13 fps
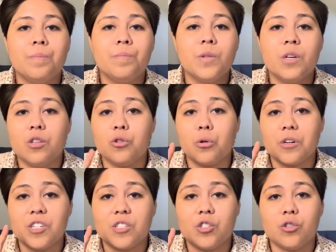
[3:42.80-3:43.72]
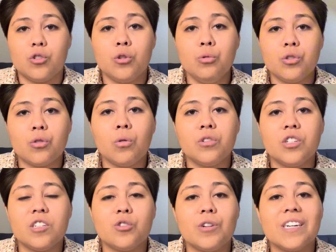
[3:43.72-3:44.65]
the Dorchester 2 School
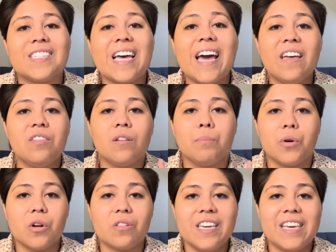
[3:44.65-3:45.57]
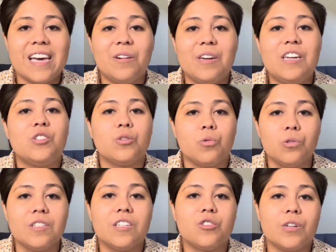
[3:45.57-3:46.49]
District and the Berkeley County
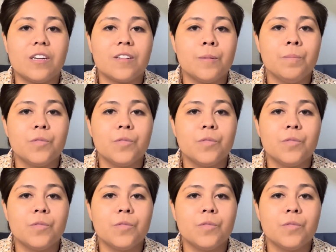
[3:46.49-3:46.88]
School District.